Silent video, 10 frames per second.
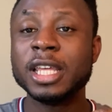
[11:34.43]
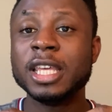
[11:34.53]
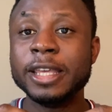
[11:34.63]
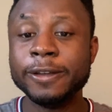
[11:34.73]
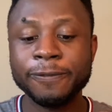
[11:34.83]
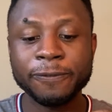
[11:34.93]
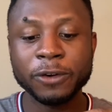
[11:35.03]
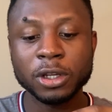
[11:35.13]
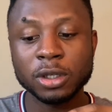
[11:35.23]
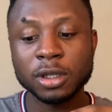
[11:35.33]

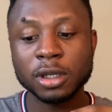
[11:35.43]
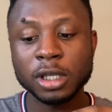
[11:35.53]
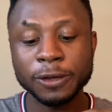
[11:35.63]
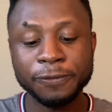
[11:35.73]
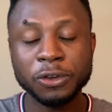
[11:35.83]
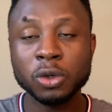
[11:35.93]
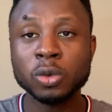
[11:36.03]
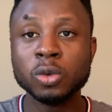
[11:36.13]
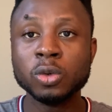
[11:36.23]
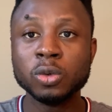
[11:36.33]
if
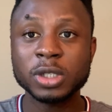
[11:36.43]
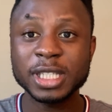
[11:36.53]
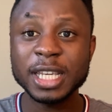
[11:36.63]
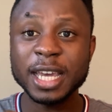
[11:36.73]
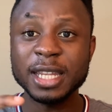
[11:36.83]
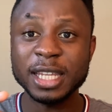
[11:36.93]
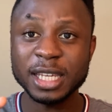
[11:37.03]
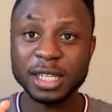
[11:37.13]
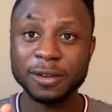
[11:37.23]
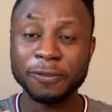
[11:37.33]
you see a
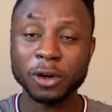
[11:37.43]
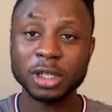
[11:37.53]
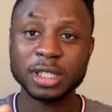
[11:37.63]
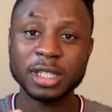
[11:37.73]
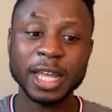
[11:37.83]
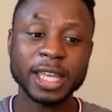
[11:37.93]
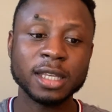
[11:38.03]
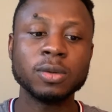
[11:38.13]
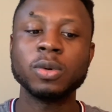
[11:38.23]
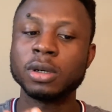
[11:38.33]
need for your, like,
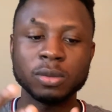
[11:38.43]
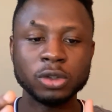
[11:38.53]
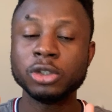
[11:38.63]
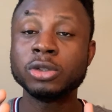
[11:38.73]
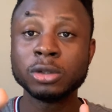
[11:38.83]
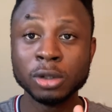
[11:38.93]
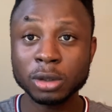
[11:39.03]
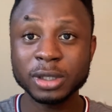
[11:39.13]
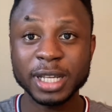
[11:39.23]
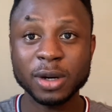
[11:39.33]
well, you should go
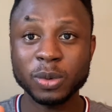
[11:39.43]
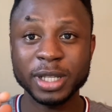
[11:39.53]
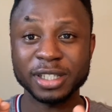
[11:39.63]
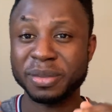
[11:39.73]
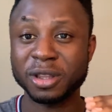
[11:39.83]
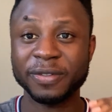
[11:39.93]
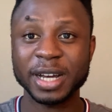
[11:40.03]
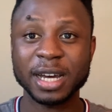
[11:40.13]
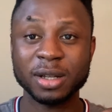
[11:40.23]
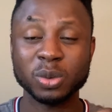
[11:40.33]
there with a statement of
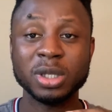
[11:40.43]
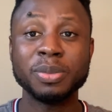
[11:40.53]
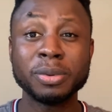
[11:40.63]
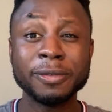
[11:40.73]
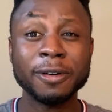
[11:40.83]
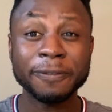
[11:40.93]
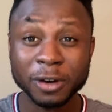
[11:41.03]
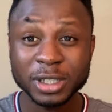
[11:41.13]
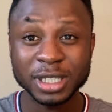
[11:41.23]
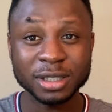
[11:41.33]
account, with a proof of
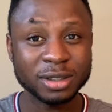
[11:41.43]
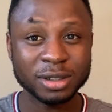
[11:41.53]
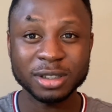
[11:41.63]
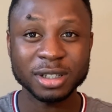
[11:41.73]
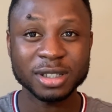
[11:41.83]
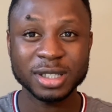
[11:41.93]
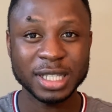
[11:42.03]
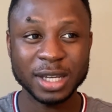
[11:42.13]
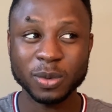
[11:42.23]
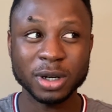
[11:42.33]
funding. Don't just
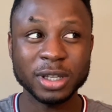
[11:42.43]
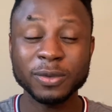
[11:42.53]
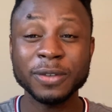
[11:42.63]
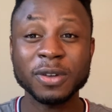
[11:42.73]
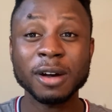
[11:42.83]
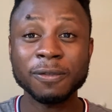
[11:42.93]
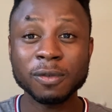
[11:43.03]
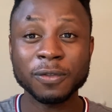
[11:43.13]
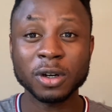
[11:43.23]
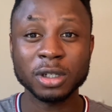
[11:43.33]
say, well, even if you have full
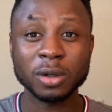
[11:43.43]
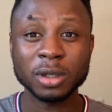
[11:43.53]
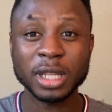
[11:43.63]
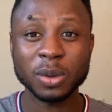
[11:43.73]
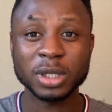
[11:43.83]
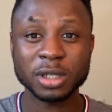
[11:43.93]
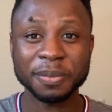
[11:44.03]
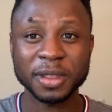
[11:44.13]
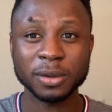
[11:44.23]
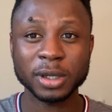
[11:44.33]
funding, go there with
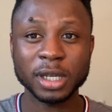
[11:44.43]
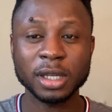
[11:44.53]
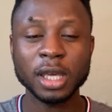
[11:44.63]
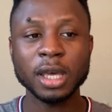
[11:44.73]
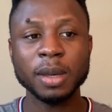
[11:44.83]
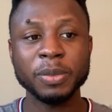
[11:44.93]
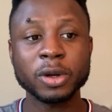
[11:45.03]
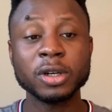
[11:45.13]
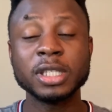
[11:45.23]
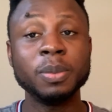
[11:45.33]
something, okay?
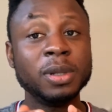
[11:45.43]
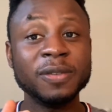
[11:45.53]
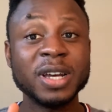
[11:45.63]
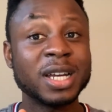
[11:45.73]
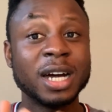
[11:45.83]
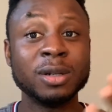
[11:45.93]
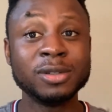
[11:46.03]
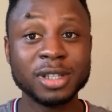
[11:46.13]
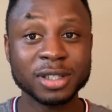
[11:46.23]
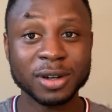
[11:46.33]
Because they believe that you can lose
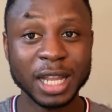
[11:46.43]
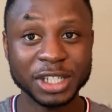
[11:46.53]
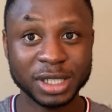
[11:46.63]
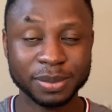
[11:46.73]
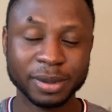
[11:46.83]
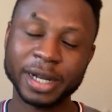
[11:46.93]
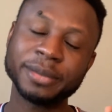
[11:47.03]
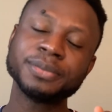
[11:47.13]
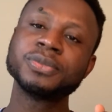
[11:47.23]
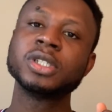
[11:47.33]
your scholarship, right?
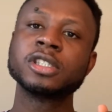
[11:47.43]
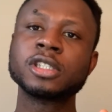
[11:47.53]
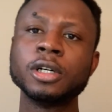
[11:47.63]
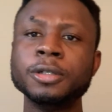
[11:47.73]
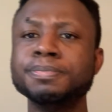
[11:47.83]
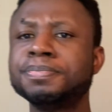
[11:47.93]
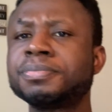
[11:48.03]
So